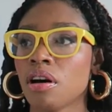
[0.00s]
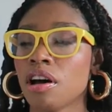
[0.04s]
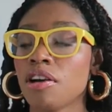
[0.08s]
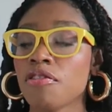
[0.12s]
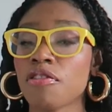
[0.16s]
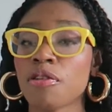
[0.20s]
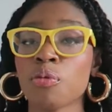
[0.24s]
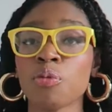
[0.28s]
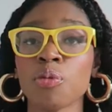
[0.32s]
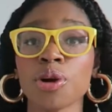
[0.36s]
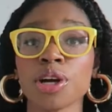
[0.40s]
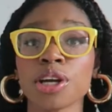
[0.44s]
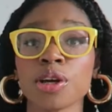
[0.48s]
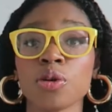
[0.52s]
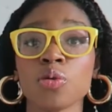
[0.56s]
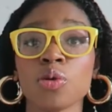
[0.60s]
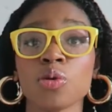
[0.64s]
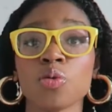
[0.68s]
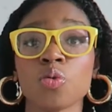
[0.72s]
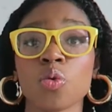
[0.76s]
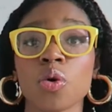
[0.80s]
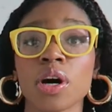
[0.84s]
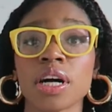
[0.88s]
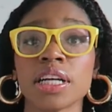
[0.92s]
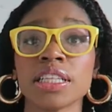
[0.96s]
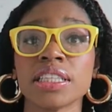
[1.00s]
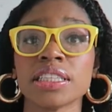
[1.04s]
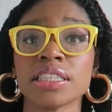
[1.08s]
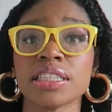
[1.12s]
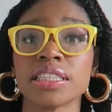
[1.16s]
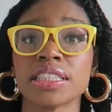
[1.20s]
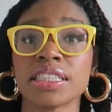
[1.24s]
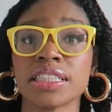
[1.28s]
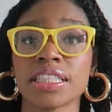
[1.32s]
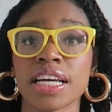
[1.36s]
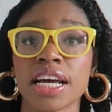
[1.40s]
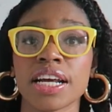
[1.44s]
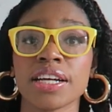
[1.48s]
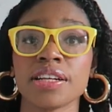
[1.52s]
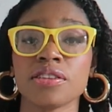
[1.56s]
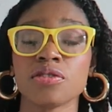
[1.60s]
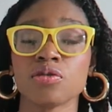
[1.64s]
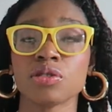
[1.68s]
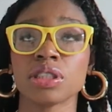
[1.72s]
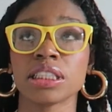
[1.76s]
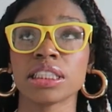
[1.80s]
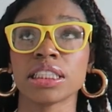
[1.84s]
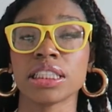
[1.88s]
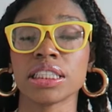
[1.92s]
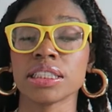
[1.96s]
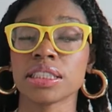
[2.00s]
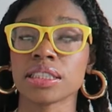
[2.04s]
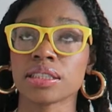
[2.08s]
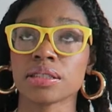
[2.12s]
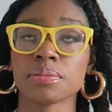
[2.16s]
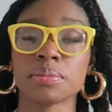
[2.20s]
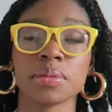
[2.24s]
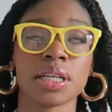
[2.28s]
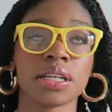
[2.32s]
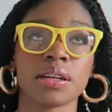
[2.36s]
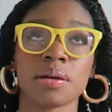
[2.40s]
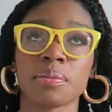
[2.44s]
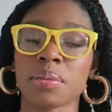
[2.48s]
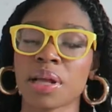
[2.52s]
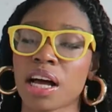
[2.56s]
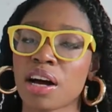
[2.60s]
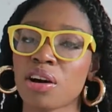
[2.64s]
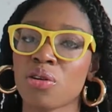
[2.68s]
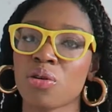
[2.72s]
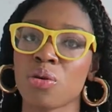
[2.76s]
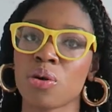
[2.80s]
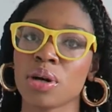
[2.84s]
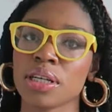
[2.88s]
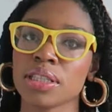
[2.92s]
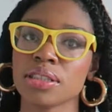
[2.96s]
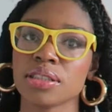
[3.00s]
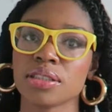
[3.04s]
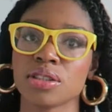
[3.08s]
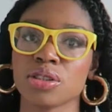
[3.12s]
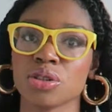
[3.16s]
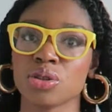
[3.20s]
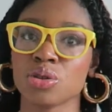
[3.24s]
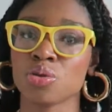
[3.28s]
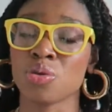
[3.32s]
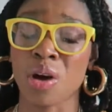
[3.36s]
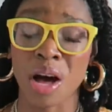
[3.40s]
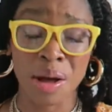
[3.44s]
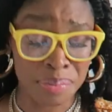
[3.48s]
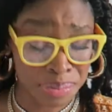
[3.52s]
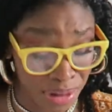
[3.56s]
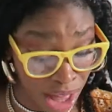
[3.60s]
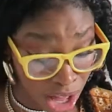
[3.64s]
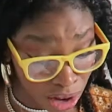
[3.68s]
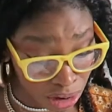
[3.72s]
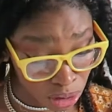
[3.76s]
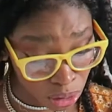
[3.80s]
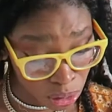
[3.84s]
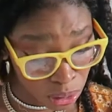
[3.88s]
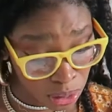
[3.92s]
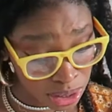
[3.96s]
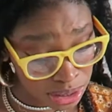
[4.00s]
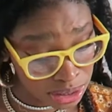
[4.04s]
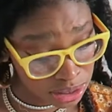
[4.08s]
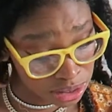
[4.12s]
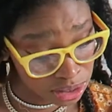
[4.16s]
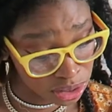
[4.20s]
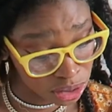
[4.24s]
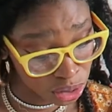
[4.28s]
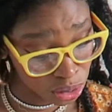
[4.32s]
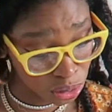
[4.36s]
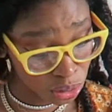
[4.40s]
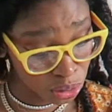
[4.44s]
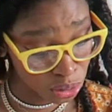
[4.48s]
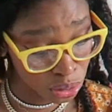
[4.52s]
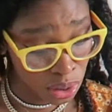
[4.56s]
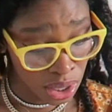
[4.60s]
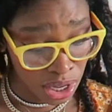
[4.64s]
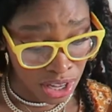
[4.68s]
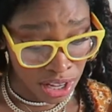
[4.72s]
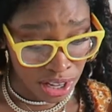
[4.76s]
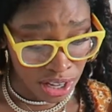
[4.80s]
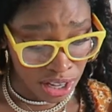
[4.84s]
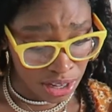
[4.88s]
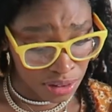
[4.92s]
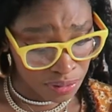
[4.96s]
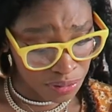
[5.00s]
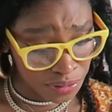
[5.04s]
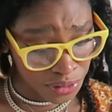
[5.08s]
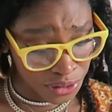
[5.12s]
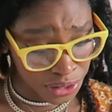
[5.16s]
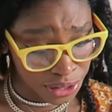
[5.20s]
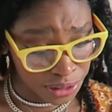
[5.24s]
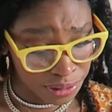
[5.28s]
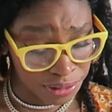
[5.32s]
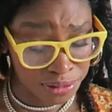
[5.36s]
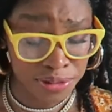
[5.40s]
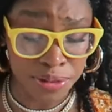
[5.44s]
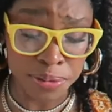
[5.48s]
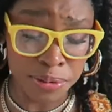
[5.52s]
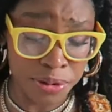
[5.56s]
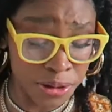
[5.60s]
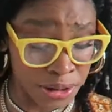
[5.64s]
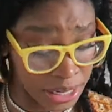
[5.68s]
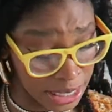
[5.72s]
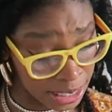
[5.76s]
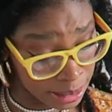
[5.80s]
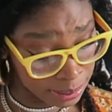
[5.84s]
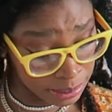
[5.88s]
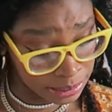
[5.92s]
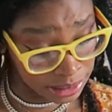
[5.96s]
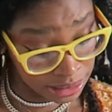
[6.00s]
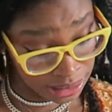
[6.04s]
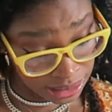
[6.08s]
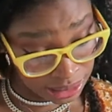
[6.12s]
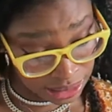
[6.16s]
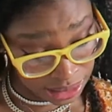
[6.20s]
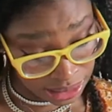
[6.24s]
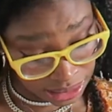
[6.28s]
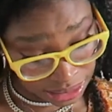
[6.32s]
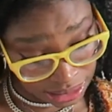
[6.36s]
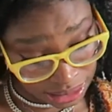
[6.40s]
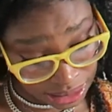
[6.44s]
if I'm working with one system, then I'm not going to convert from grams to